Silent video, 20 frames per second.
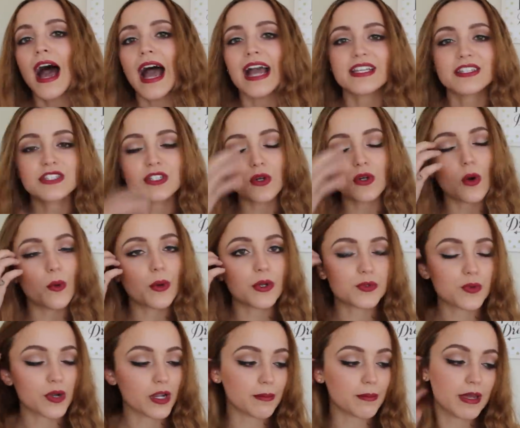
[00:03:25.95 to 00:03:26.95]
I still
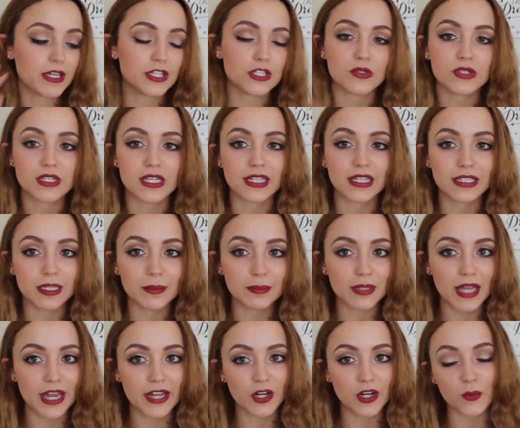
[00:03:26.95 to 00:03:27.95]
always recommend using a lip
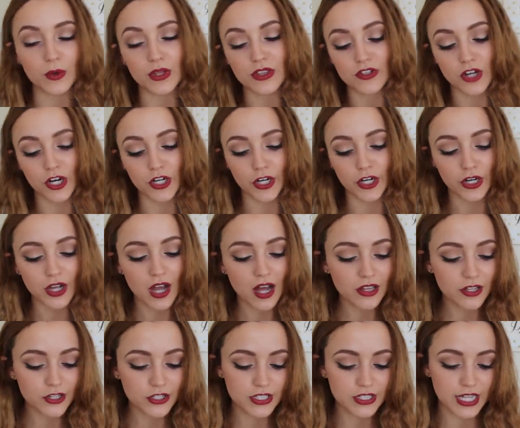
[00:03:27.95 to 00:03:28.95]
liner with darker
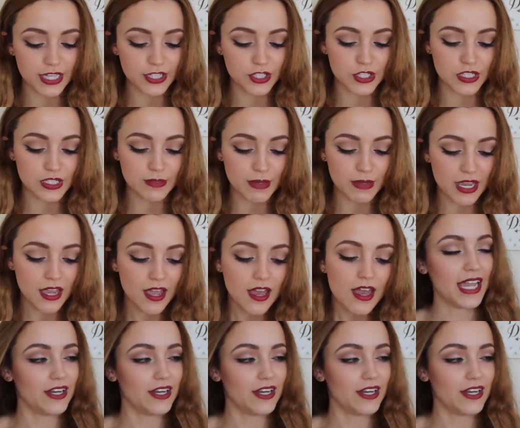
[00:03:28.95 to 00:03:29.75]
colors. That's just me.